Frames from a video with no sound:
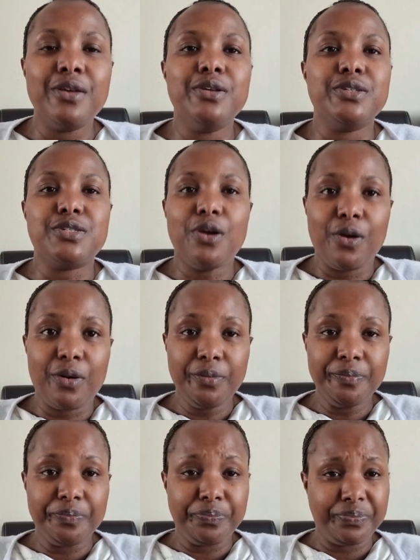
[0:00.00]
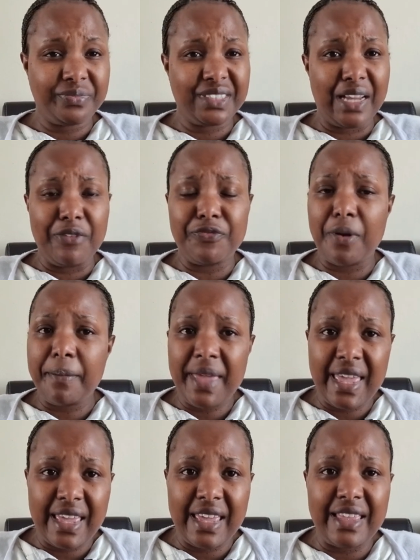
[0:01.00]
So for
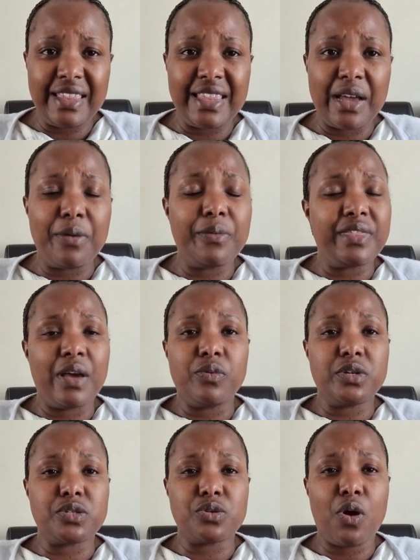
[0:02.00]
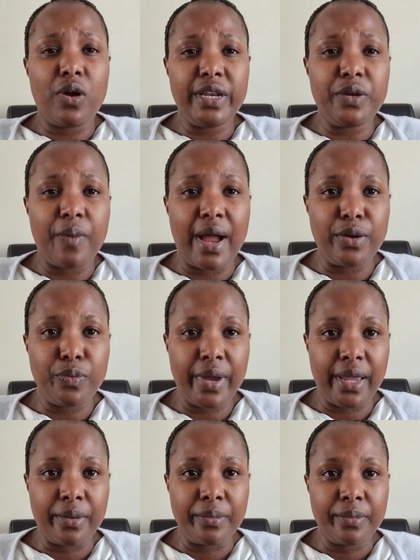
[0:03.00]
me, there was only one
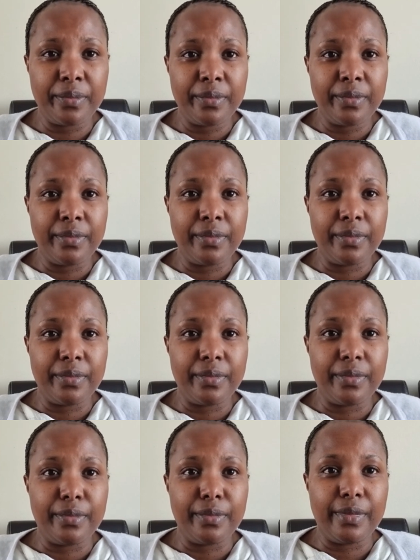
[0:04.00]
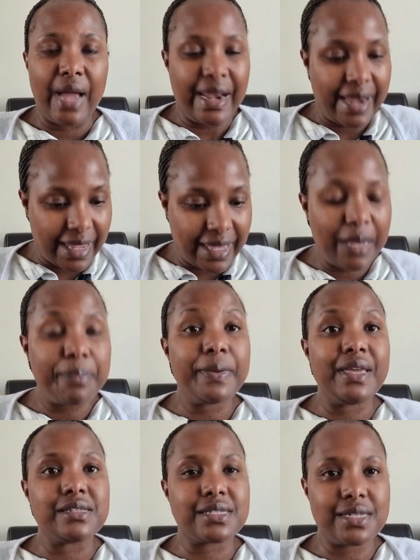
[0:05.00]
way. And I keep
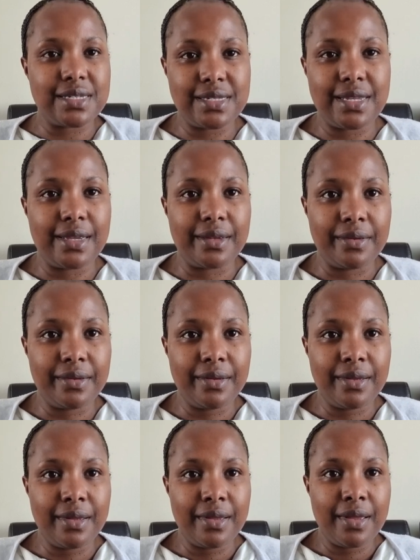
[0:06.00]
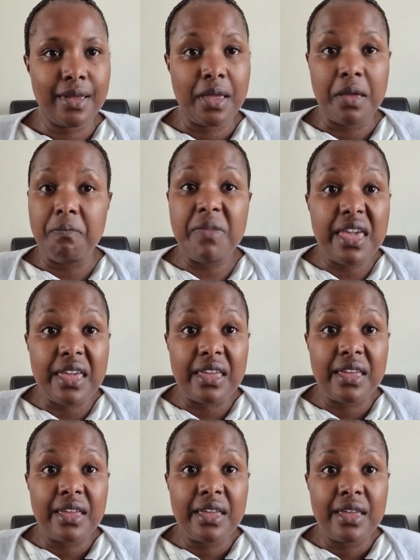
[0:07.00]
insisting. Me,
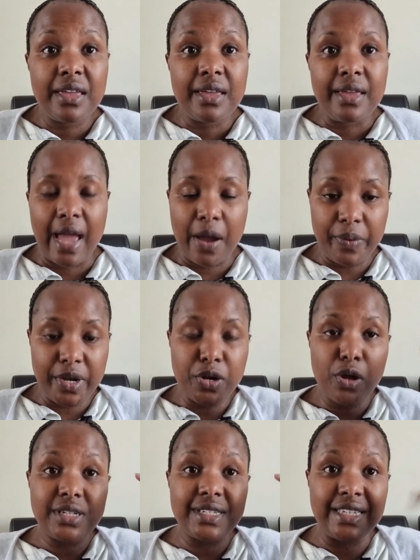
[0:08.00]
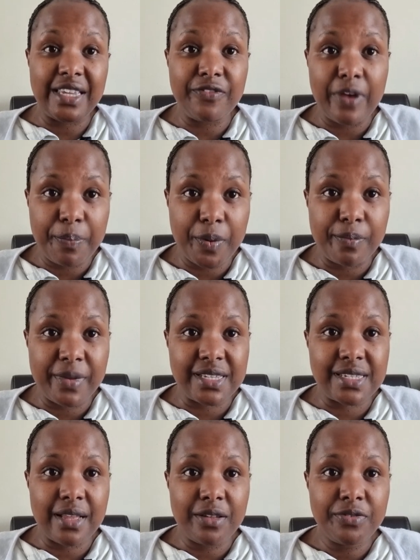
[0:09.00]
I will not give up on
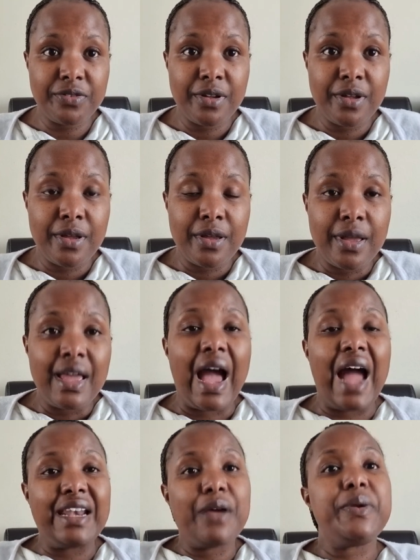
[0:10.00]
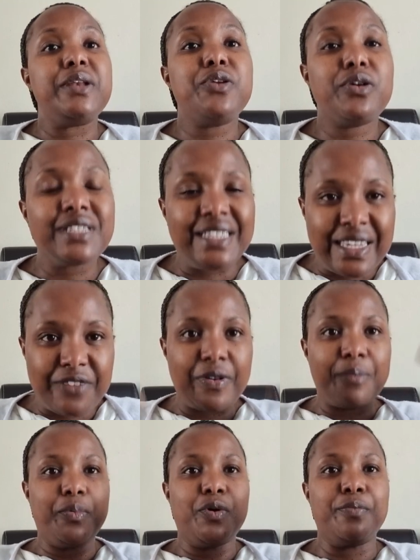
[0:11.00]
myself. And I will not give
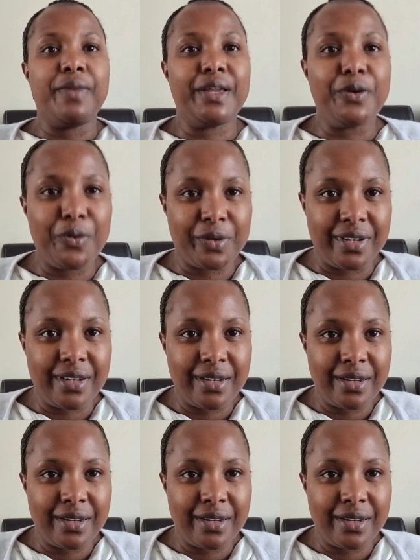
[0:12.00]
up on my God.